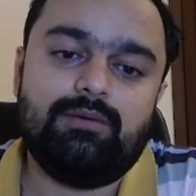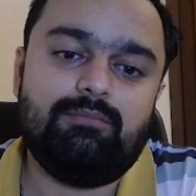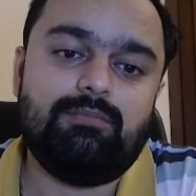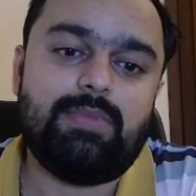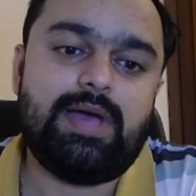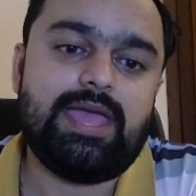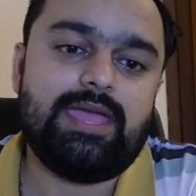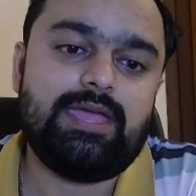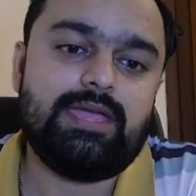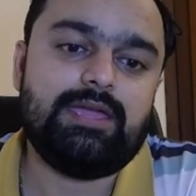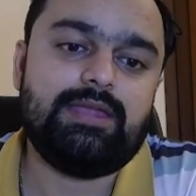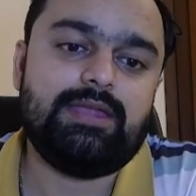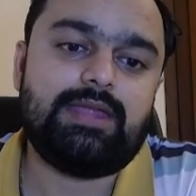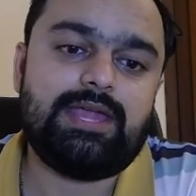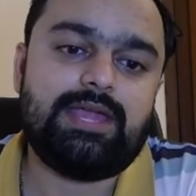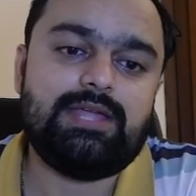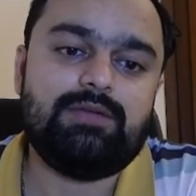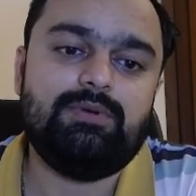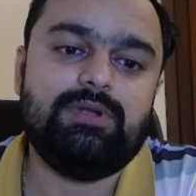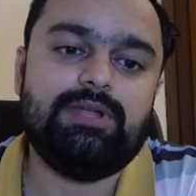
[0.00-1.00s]
My
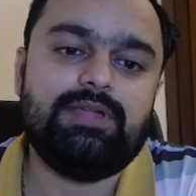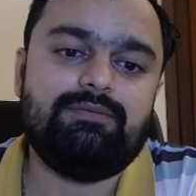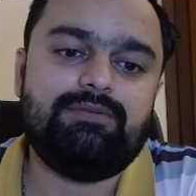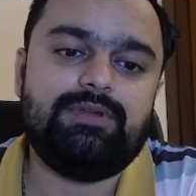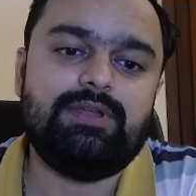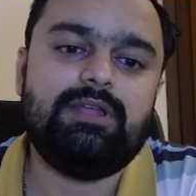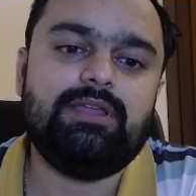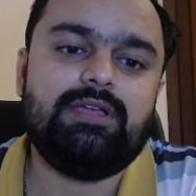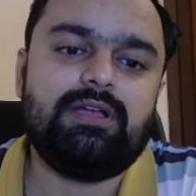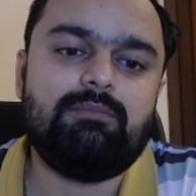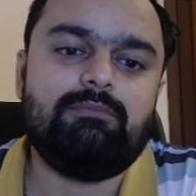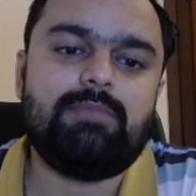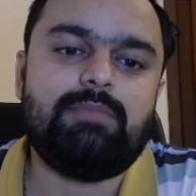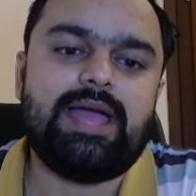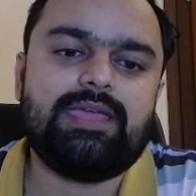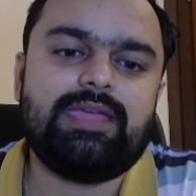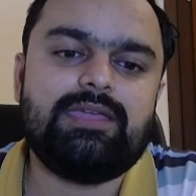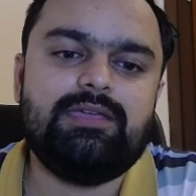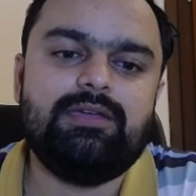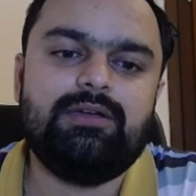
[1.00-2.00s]
knight will definitely come
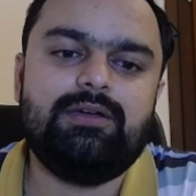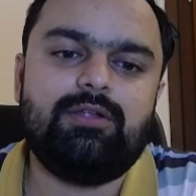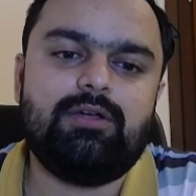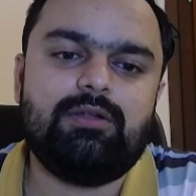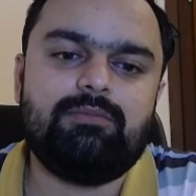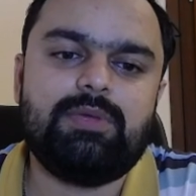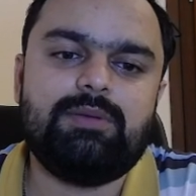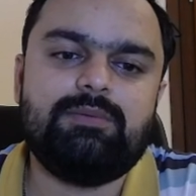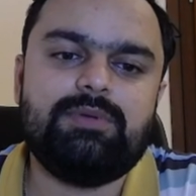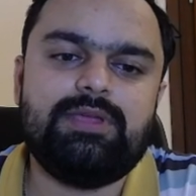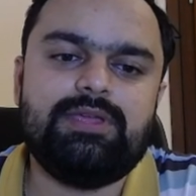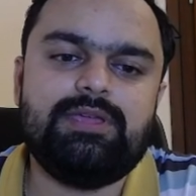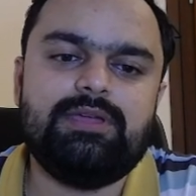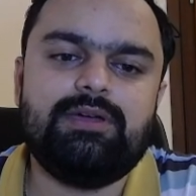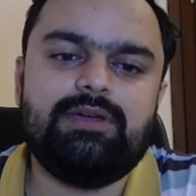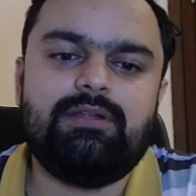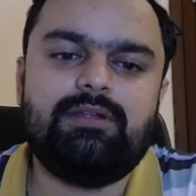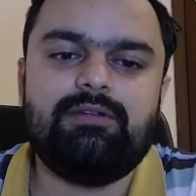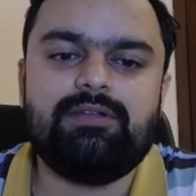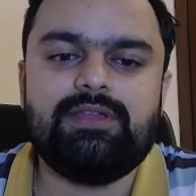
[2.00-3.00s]
back here, or maybe
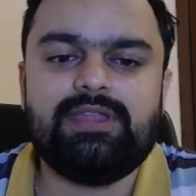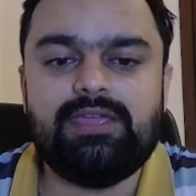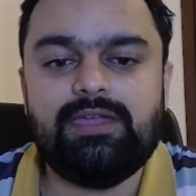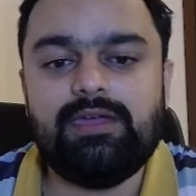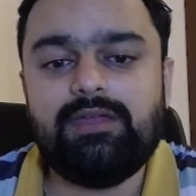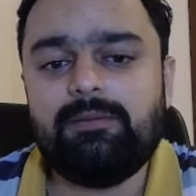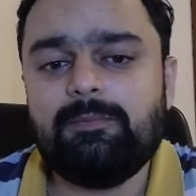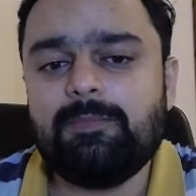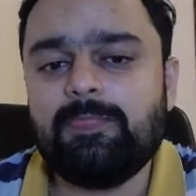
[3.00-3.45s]
here on here.